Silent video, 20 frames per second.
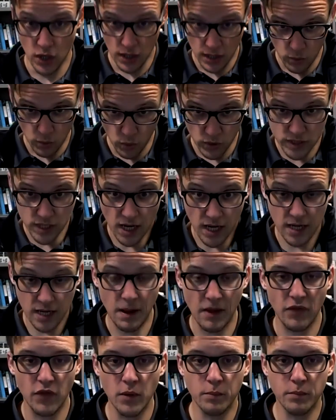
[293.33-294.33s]
we're talking
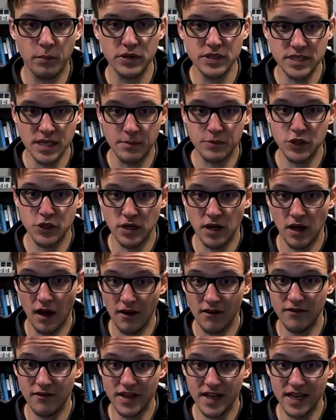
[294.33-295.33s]
about the perception
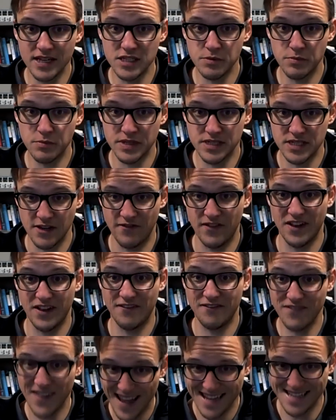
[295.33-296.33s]
of his specific
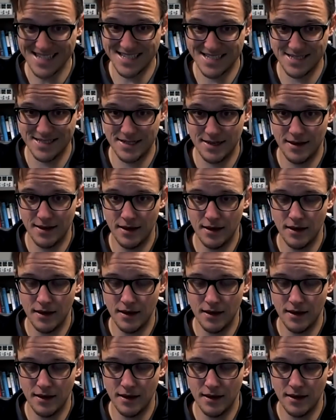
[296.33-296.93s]
face.